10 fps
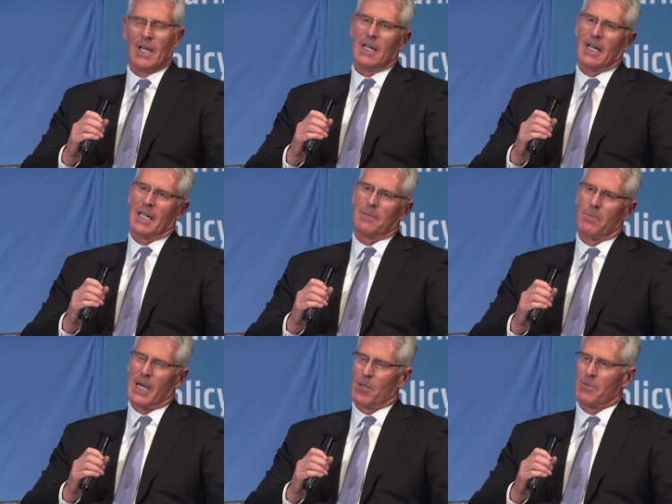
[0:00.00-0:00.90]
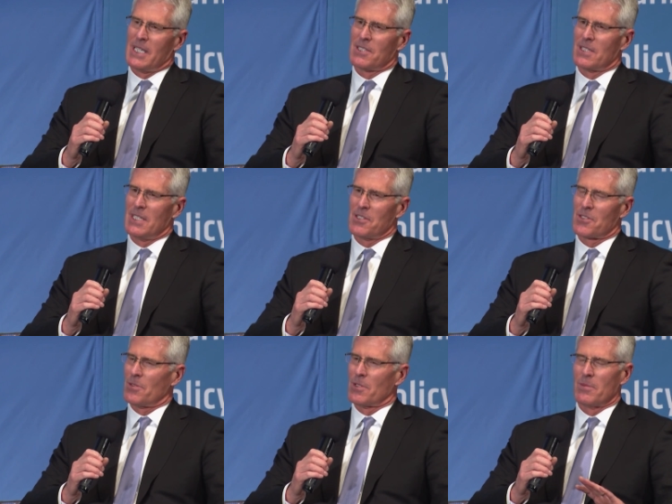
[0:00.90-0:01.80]
um, bio-based
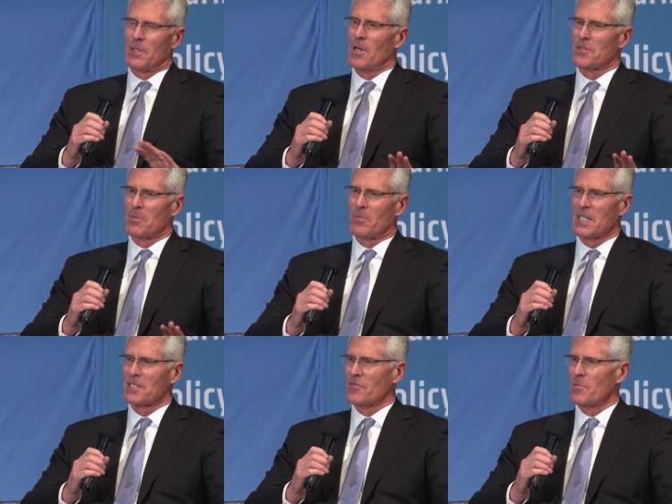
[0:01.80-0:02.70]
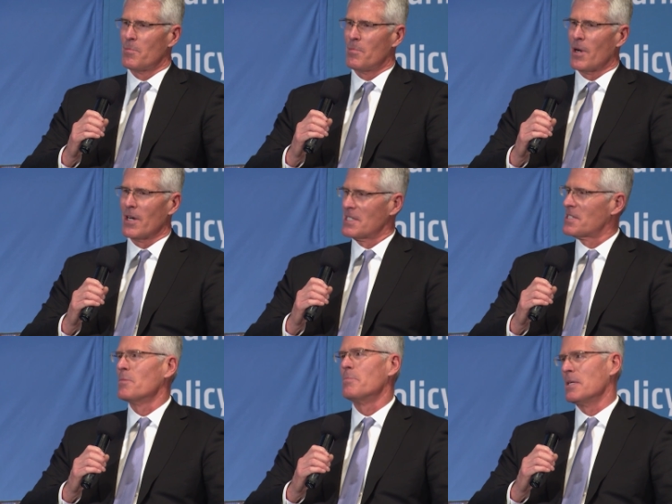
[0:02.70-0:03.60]
diesel, the, the, most impressive part
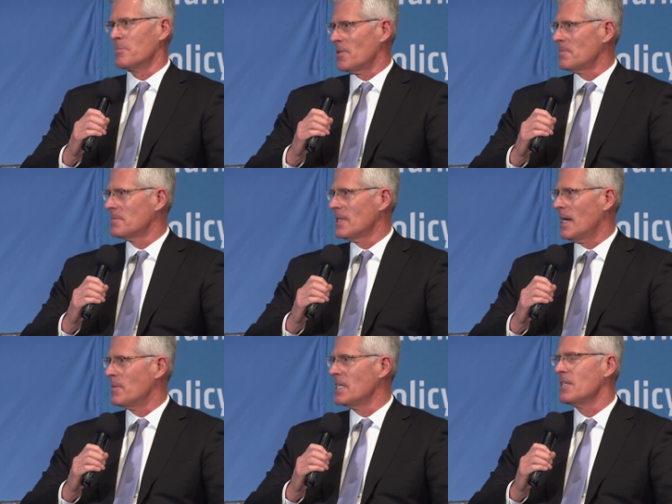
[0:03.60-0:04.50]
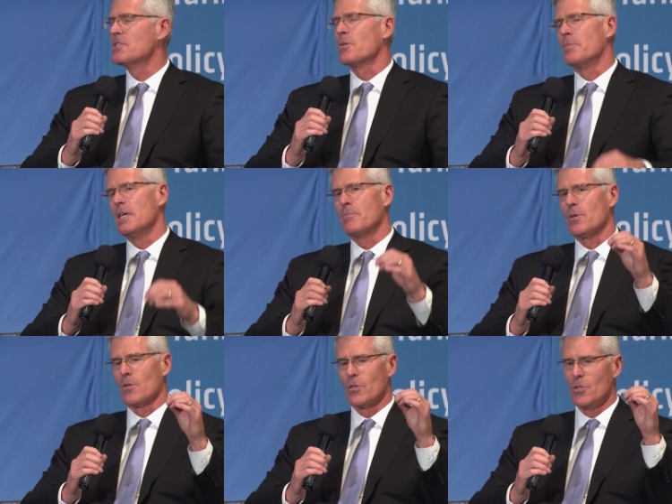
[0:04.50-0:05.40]
is the people. I mean, th these are
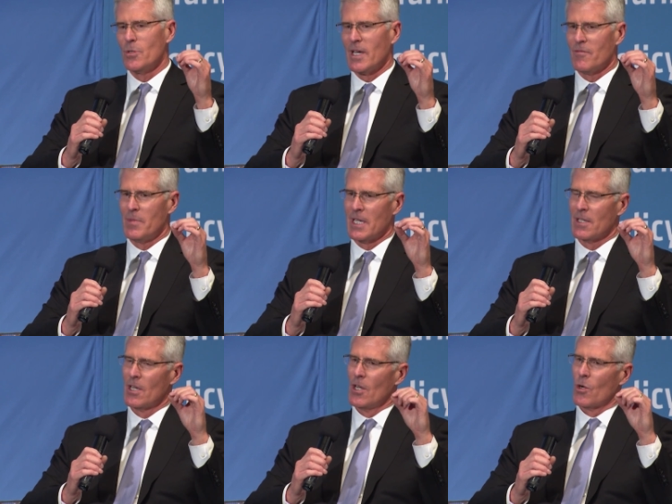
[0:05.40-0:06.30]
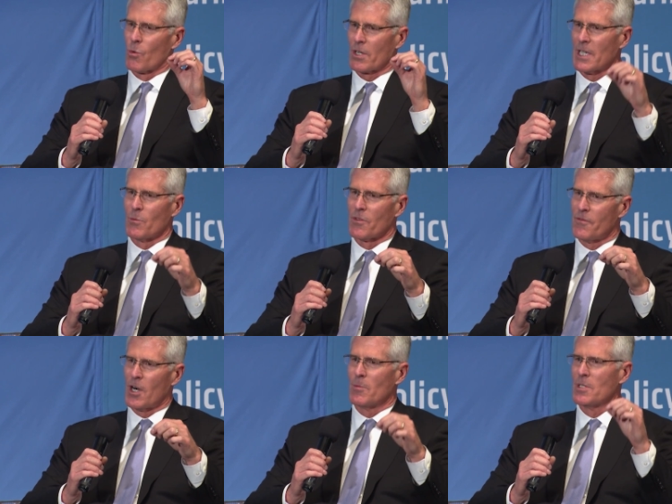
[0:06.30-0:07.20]
people who have been working with
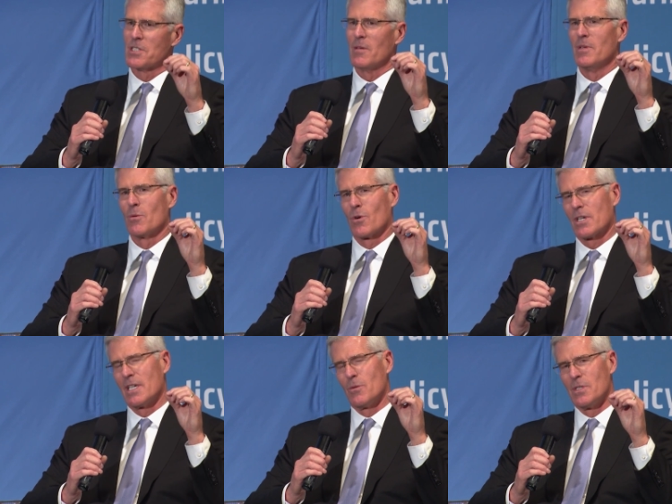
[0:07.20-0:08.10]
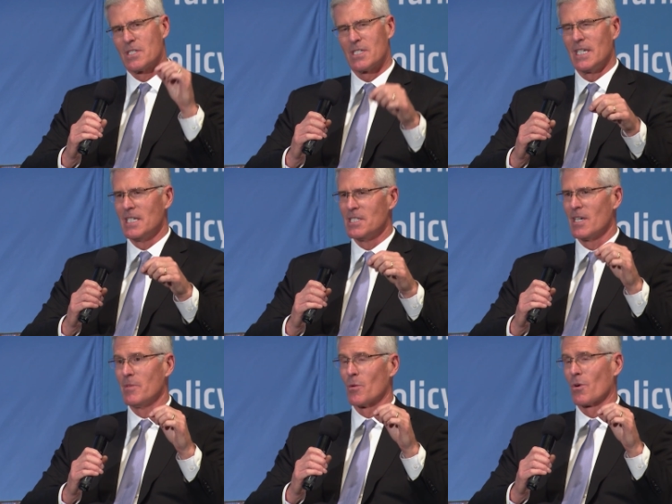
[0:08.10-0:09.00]
farmers, have been working with seeds,
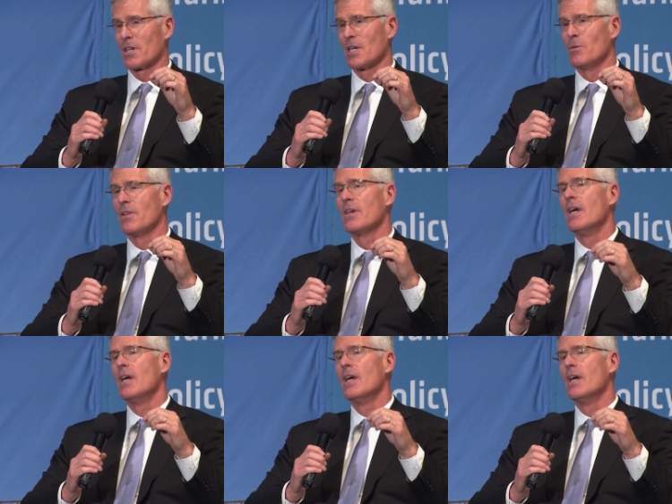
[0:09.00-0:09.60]
have been working with